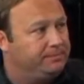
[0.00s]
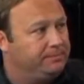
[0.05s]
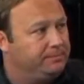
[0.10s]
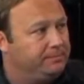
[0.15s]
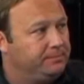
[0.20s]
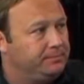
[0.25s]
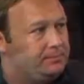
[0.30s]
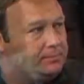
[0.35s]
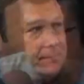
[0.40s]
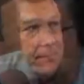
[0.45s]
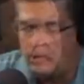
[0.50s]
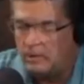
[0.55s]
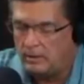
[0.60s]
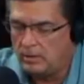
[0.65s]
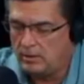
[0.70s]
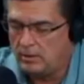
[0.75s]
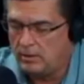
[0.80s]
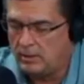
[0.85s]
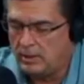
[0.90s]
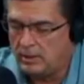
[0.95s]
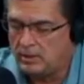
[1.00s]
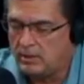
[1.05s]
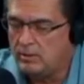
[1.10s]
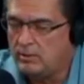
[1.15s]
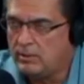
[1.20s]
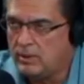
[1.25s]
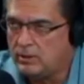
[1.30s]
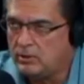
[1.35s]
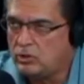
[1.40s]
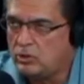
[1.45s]
Well,
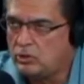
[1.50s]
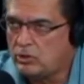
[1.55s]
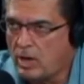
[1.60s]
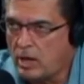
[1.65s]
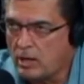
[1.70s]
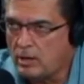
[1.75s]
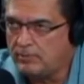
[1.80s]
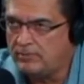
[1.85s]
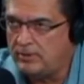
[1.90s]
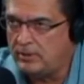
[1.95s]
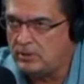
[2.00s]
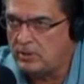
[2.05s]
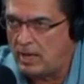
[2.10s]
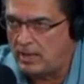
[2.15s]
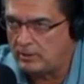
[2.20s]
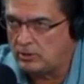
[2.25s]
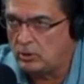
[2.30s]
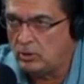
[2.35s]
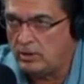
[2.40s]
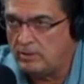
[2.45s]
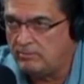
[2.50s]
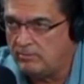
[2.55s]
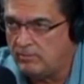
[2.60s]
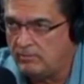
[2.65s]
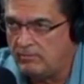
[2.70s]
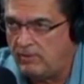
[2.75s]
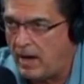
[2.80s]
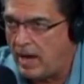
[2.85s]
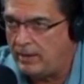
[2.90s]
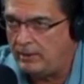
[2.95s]
the sheriff is actually
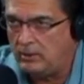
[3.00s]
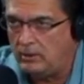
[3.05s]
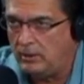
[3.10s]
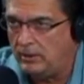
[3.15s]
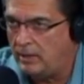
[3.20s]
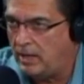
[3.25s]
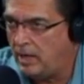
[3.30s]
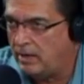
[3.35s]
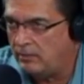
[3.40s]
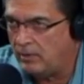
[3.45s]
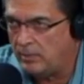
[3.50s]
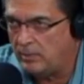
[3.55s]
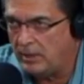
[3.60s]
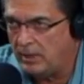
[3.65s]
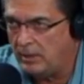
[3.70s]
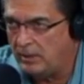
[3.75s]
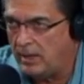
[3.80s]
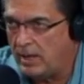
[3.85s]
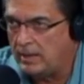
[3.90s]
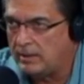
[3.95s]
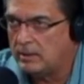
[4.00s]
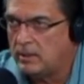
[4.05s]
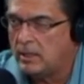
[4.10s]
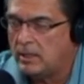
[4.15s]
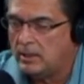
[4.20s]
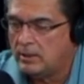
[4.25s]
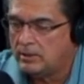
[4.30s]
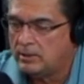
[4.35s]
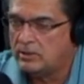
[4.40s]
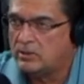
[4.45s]
vital in every bit of that
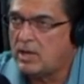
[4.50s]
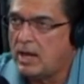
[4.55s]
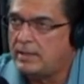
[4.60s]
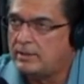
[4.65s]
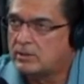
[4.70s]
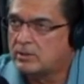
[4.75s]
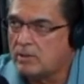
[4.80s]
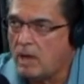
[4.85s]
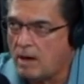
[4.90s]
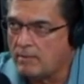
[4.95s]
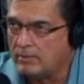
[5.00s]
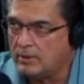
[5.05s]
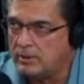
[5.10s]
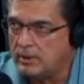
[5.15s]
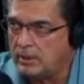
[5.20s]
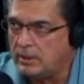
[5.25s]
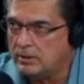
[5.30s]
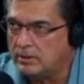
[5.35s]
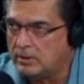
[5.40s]
state sovereignty is